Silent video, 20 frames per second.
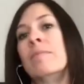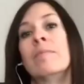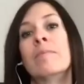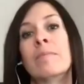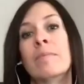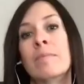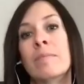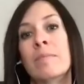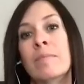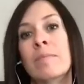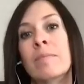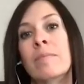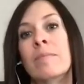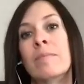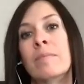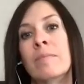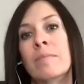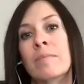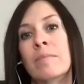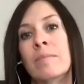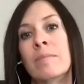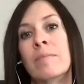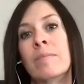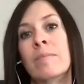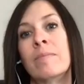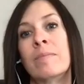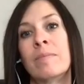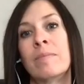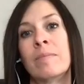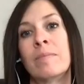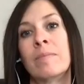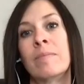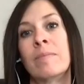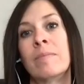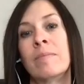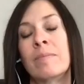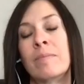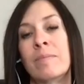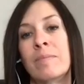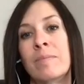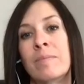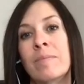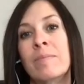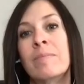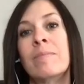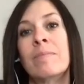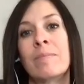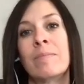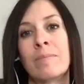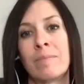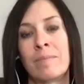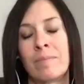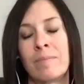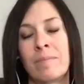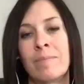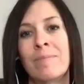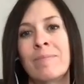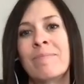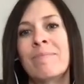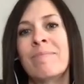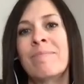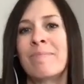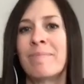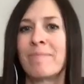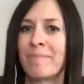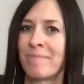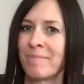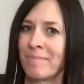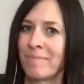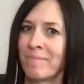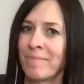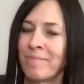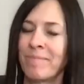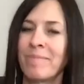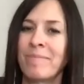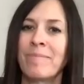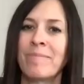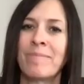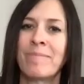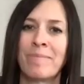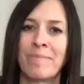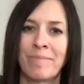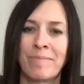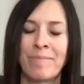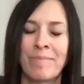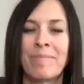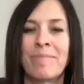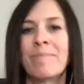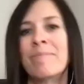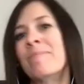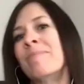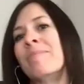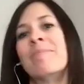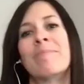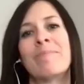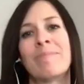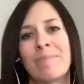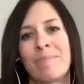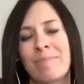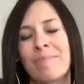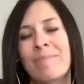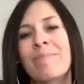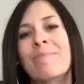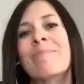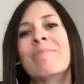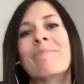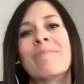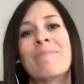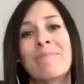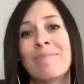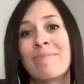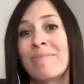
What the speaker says: The person shown says nothing.